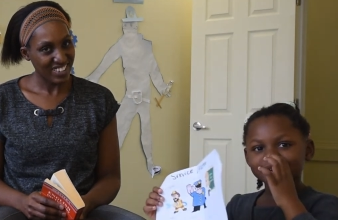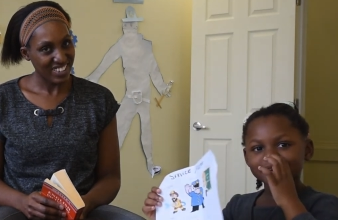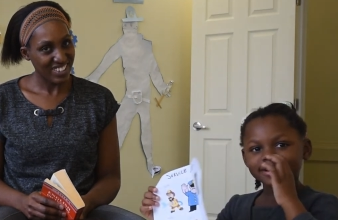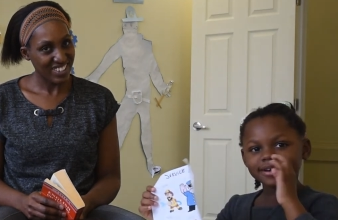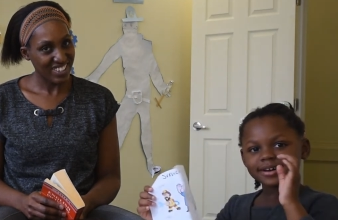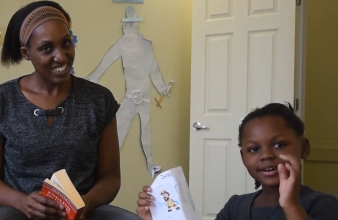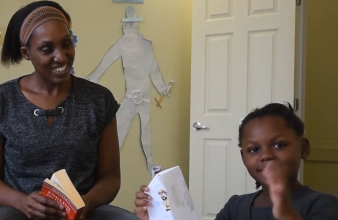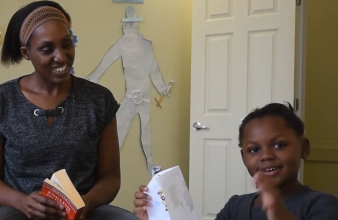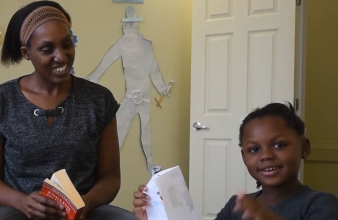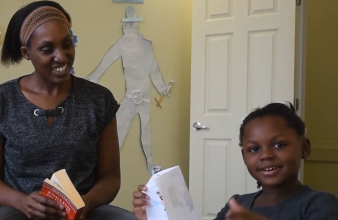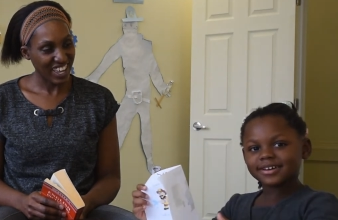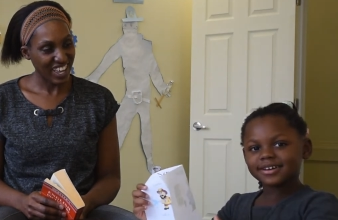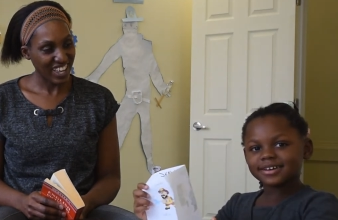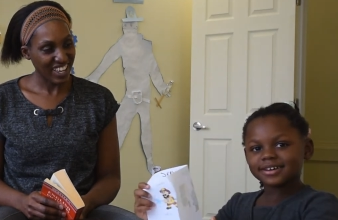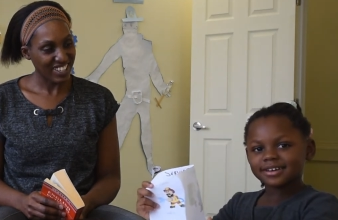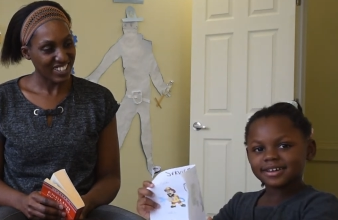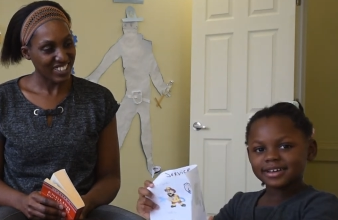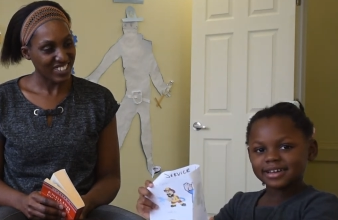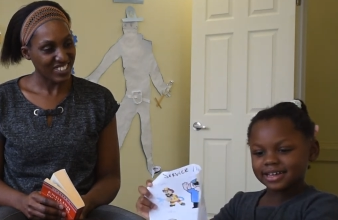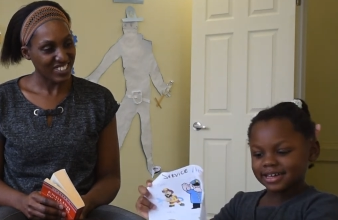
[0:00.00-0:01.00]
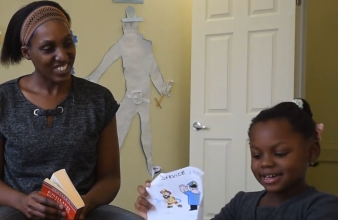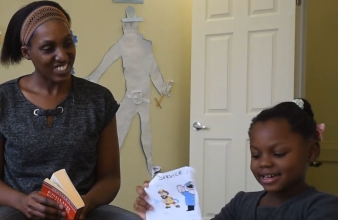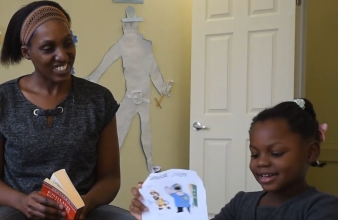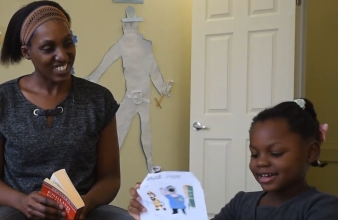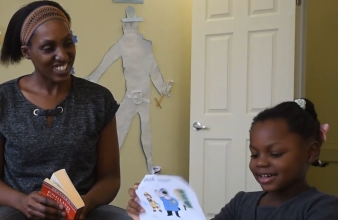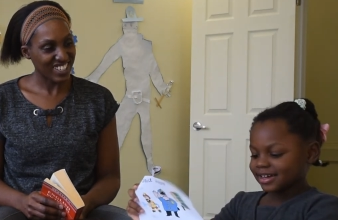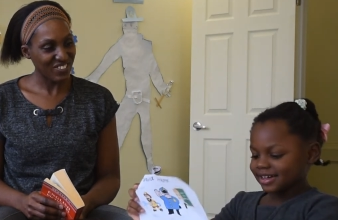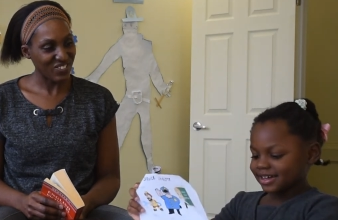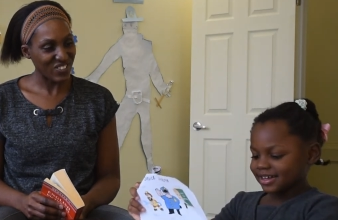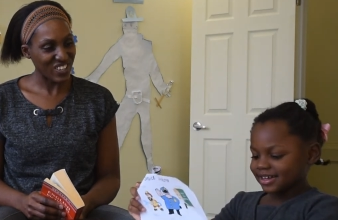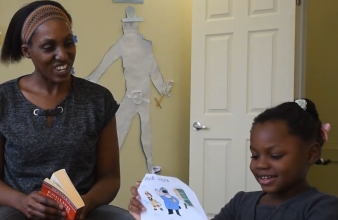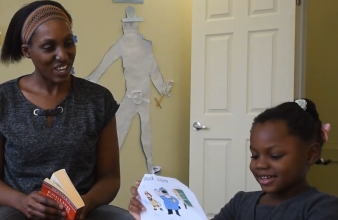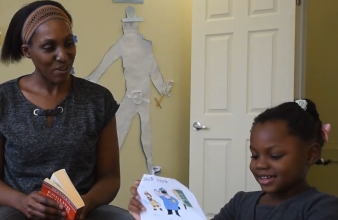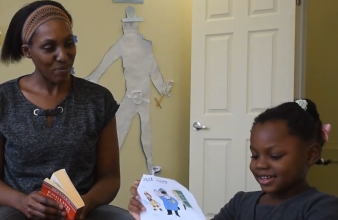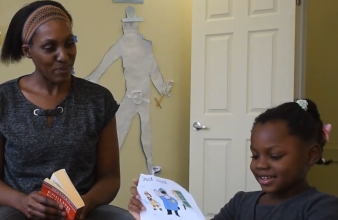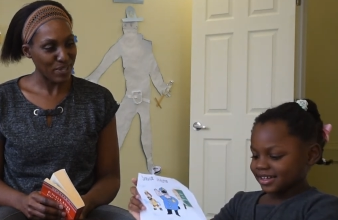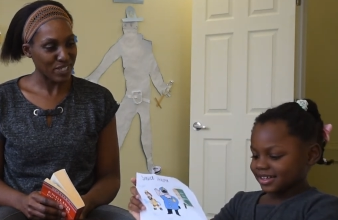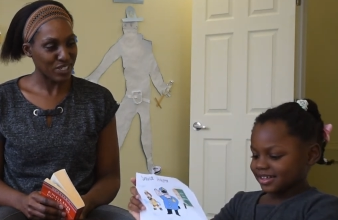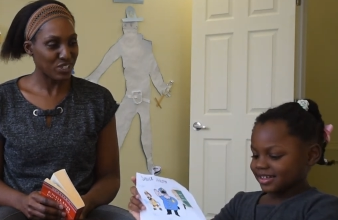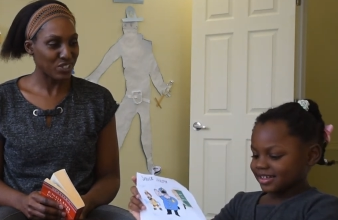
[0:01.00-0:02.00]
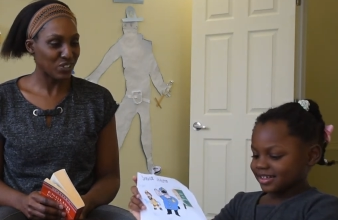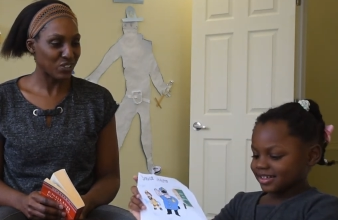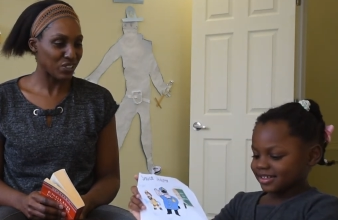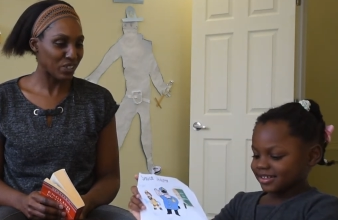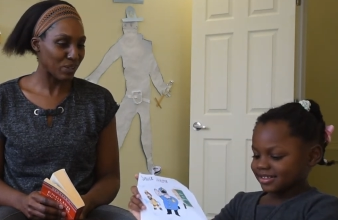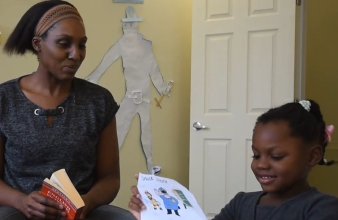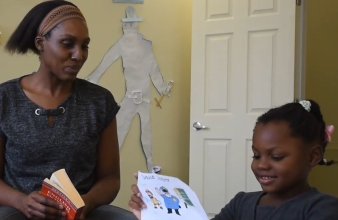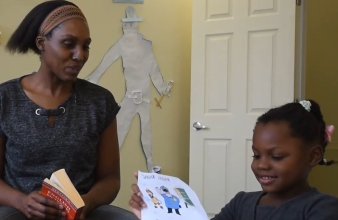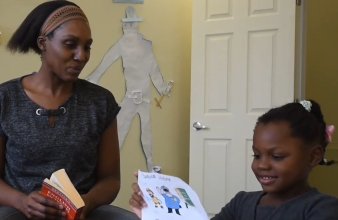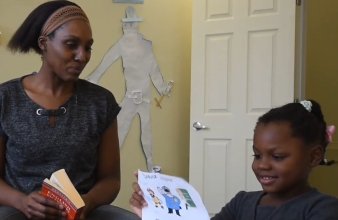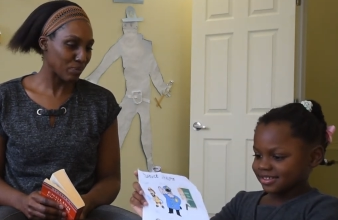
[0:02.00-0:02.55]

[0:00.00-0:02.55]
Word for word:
Speaker 1: Yeah. Just lift it up and show them in